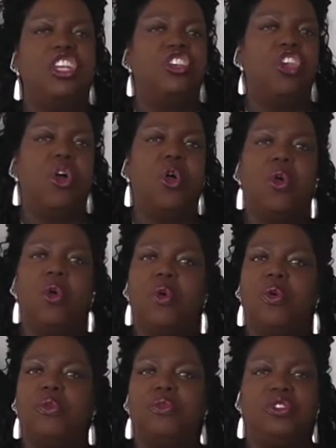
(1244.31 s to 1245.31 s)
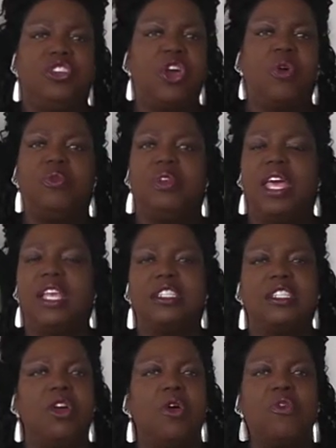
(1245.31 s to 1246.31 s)
no
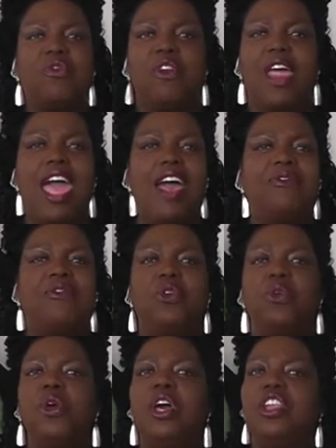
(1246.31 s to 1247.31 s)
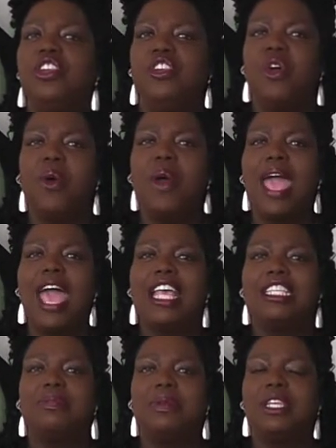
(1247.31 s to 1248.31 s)
donuts, no fried food, no
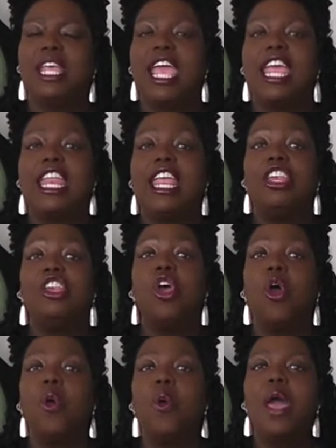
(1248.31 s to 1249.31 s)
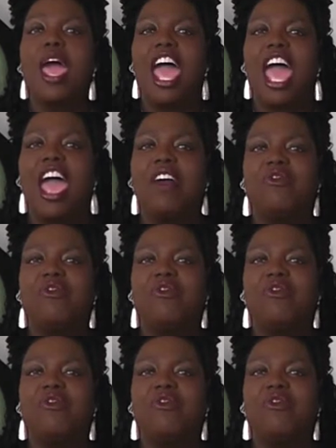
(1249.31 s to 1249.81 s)
aspartame, and no high